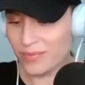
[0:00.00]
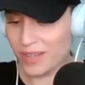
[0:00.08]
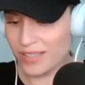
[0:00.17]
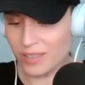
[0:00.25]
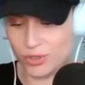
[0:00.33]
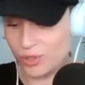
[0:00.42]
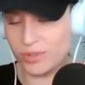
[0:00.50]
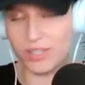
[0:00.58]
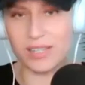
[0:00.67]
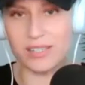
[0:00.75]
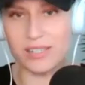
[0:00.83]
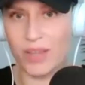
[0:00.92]
Because I'm sure there was
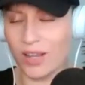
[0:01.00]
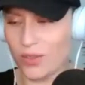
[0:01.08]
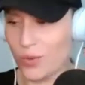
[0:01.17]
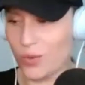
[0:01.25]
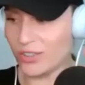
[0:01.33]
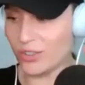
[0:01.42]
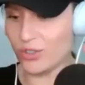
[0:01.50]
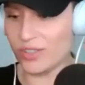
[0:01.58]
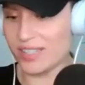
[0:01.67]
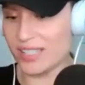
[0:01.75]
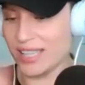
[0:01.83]
like something in the way. So you just see